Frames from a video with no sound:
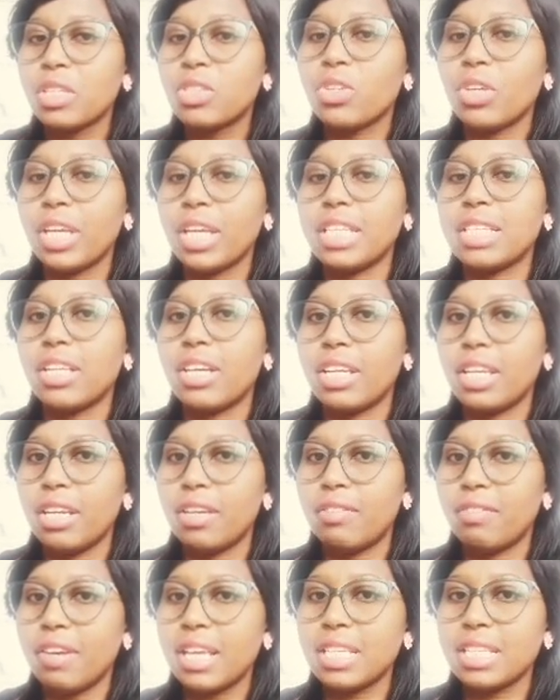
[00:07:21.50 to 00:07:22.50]
So yes, I'd
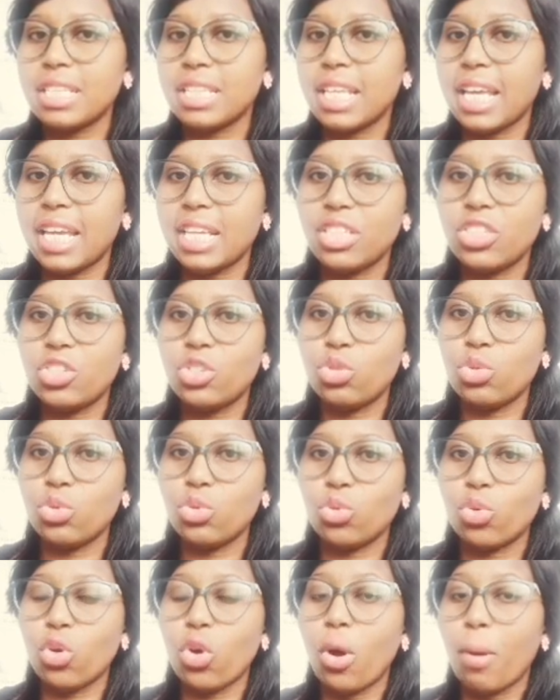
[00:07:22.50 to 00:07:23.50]
advise that
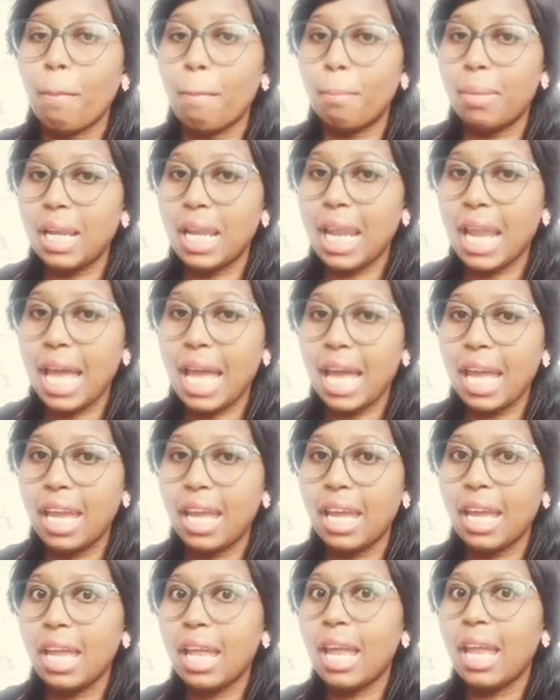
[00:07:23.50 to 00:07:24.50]
you
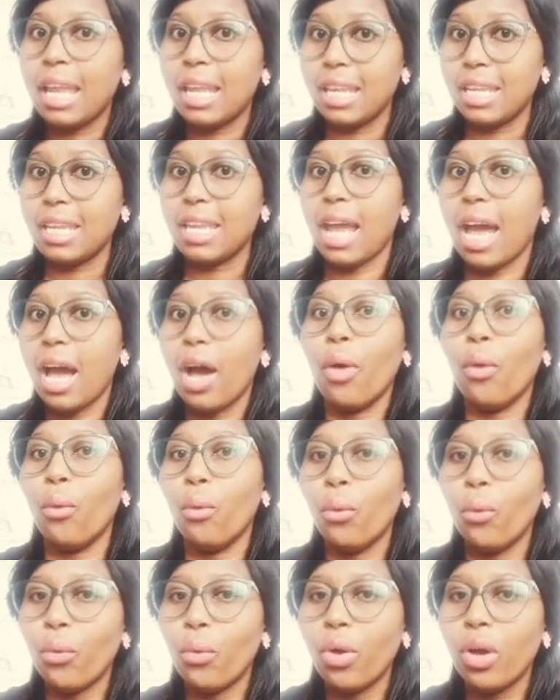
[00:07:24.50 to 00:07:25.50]
comply
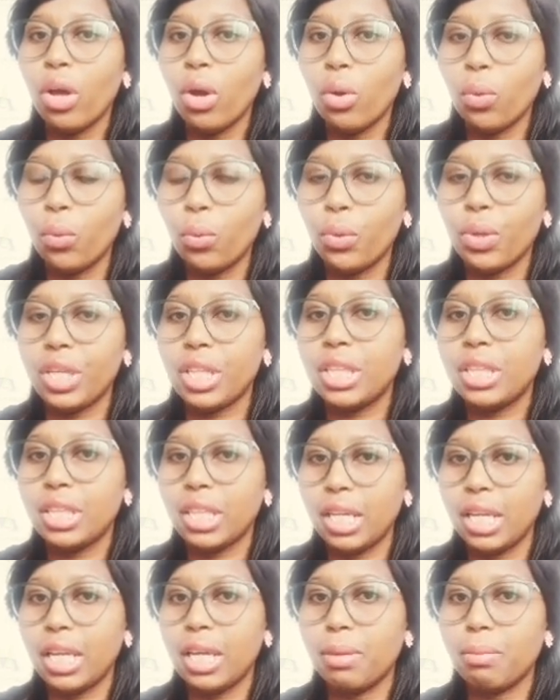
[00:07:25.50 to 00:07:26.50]
now with
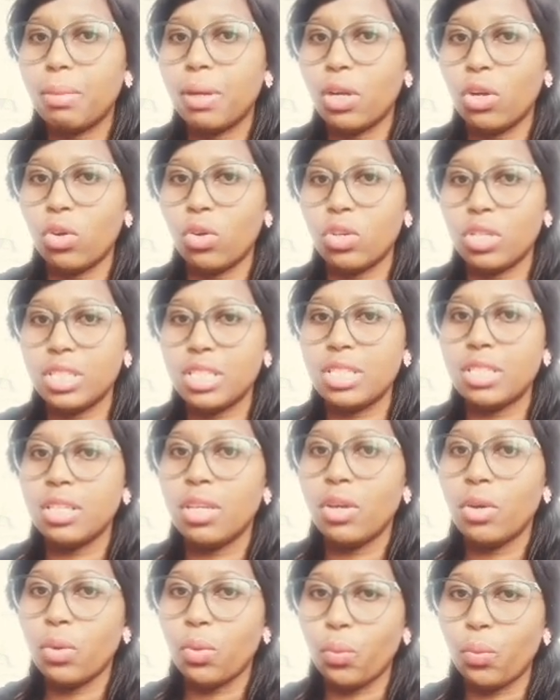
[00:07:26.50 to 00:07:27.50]
the labor laws
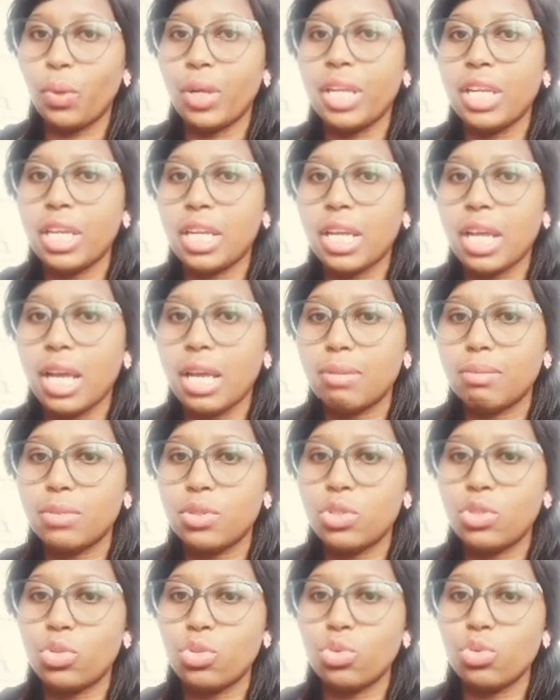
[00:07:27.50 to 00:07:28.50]
when it
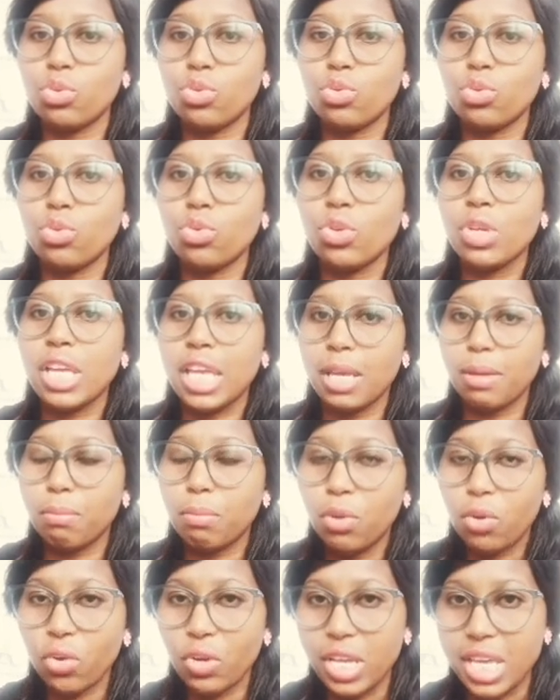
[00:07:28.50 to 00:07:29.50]
comes to
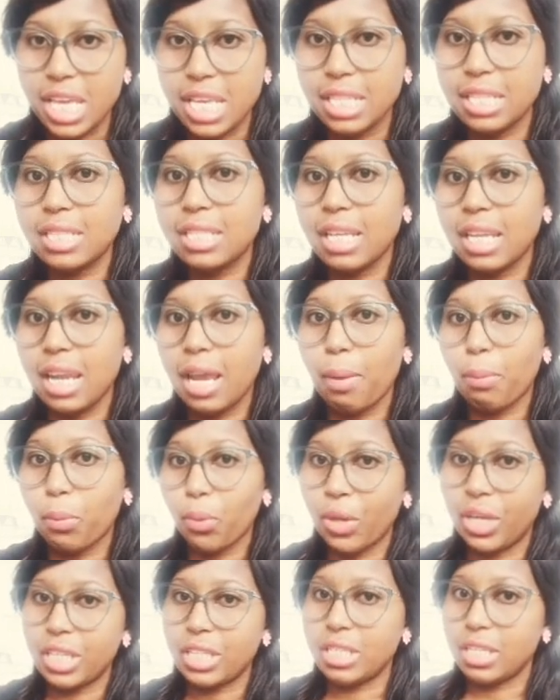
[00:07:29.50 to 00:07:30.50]
employees that are
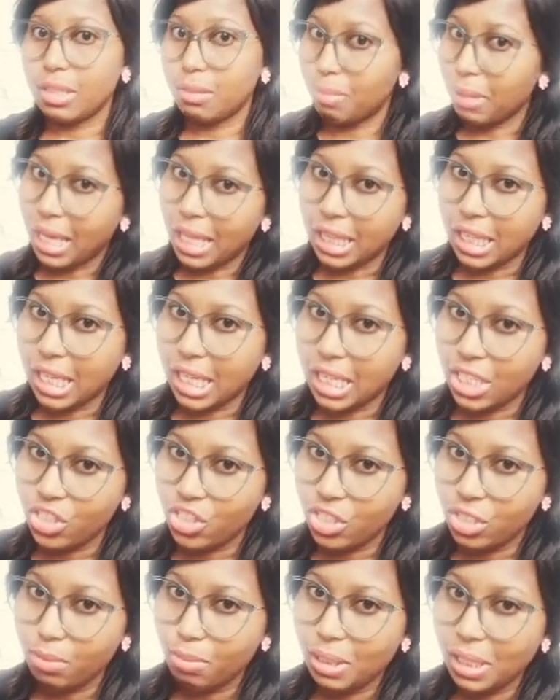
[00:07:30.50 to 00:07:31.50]
appointed by the
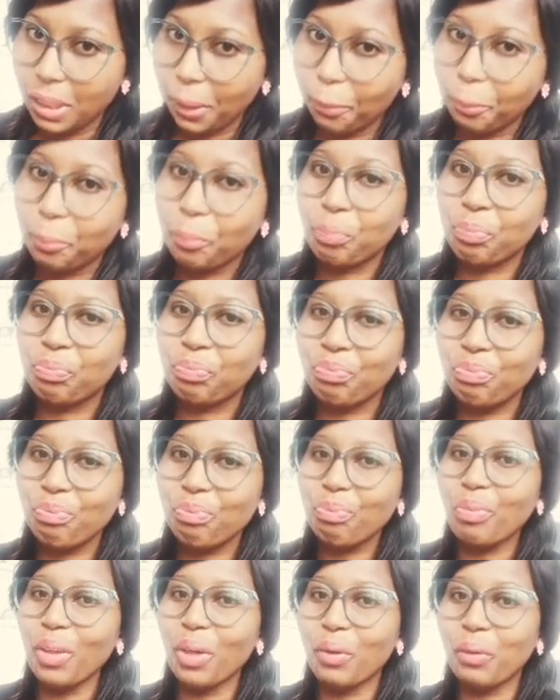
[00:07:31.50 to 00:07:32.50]
SGB.
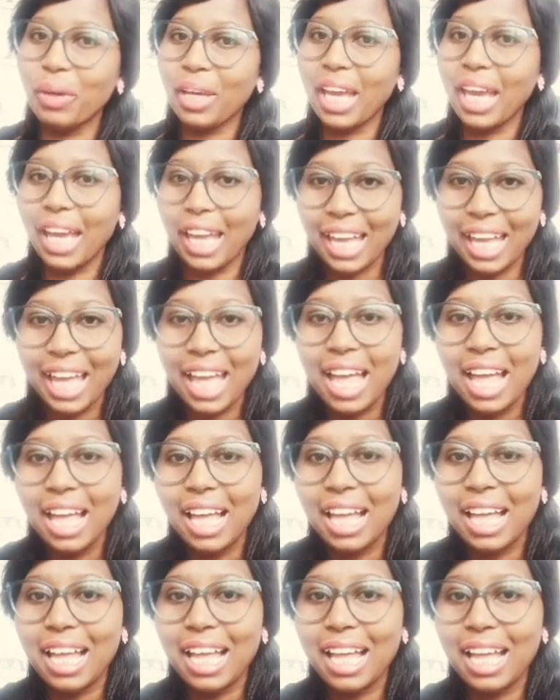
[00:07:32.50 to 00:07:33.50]
Okay,
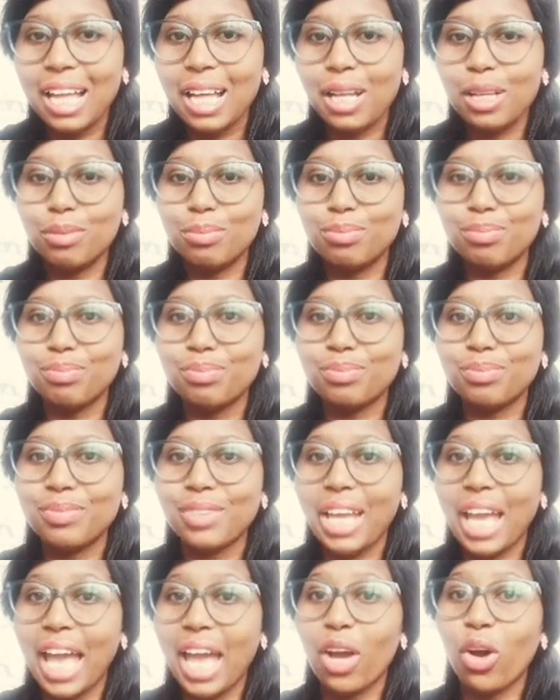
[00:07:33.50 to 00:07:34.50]

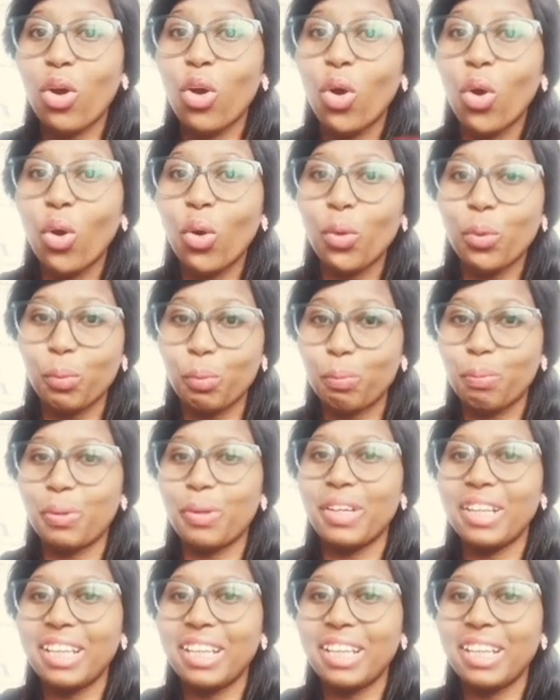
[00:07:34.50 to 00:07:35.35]
I hope